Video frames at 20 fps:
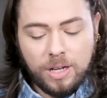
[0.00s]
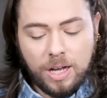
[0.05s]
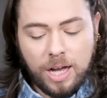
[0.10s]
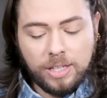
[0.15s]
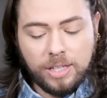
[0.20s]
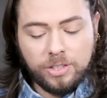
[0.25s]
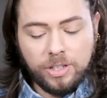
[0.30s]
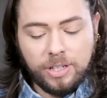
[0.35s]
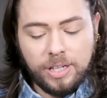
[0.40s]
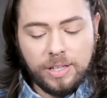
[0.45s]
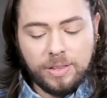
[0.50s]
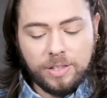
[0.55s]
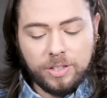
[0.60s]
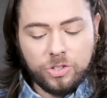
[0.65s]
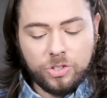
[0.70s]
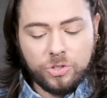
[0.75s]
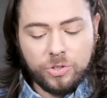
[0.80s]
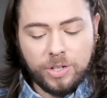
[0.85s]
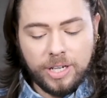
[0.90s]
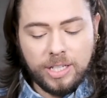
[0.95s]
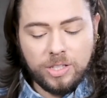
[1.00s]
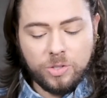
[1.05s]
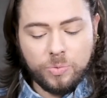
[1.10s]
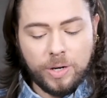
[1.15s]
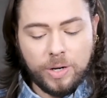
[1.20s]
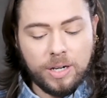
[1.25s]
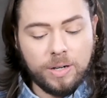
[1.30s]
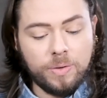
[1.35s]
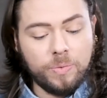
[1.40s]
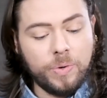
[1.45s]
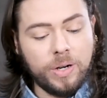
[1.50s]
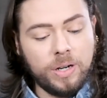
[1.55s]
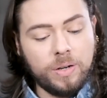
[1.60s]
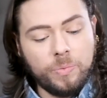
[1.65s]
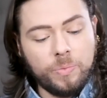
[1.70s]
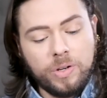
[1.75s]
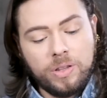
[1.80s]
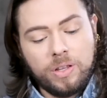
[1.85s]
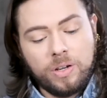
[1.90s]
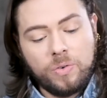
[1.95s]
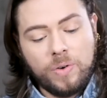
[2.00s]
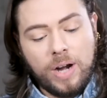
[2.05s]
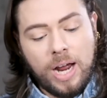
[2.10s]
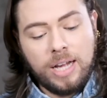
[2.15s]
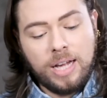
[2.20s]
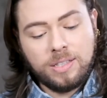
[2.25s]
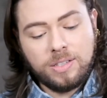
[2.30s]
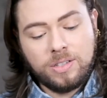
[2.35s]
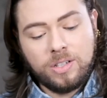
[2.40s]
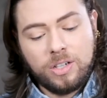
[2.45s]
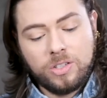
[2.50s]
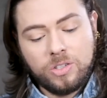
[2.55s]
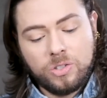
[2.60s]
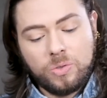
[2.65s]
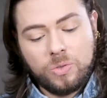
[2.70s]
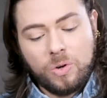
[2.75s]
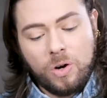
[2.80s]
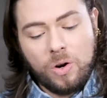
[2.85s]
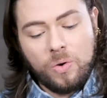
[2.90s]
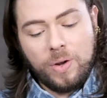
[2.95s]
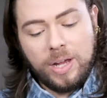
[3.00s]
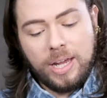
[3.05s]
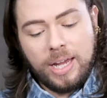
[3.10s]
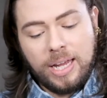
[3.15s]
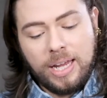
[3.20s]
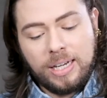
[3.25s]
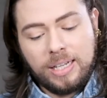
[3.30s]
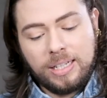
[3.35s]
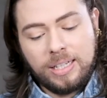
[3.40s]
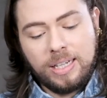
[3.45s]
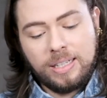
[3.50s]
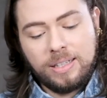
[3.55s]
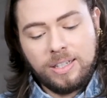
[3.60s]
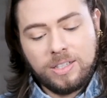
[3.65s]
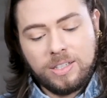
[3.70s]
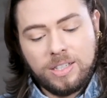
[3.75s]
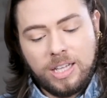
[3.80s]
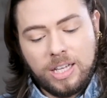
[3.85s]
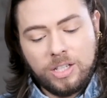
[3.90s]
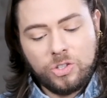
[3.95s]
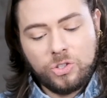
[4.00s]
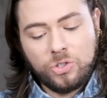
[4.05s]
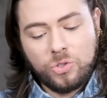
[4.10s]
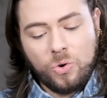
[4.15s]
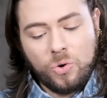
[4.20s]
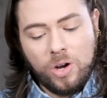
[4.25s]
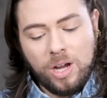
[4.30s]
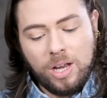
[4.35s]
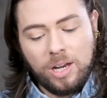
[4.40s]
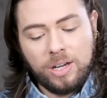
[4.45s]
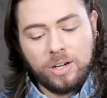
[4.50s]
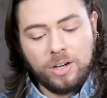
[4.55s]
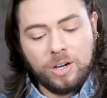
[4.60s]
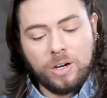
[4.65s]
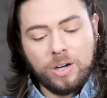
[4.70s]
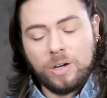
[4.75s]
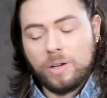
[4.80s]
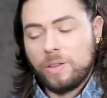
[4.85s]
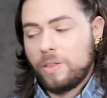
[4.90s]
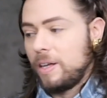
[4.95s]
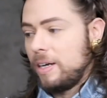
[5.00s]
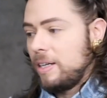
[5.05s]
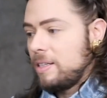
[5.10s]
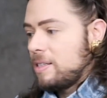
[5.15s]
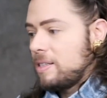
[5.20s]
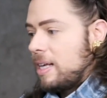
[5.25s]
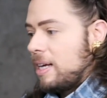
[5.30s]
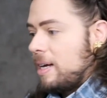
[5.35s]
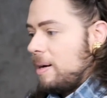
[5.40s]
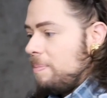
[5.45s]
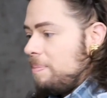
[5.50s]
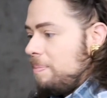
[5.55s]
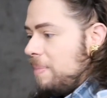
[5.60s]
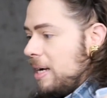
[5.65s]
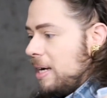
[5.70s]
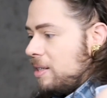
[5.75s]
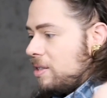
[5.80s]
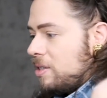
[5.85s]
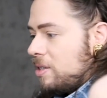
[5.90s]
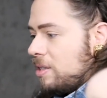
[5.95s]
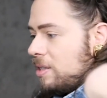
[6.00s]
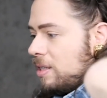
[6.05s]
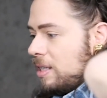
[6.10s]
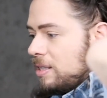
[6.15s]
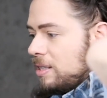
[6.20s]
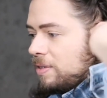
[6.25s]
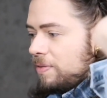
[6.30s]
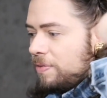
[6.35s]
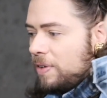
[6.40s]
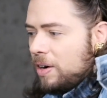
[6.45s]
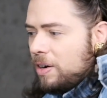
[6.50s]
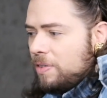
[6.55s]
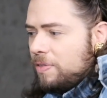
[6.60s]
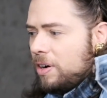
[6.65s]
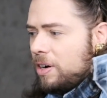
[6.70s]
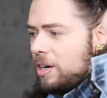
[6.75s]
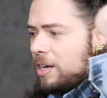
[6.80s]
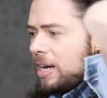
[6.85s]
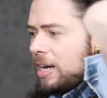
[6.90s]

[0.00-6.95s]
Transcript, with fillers: underneath the trees where the grass starts growing and there's like soil and earth, and it's like a mix. It's a very, very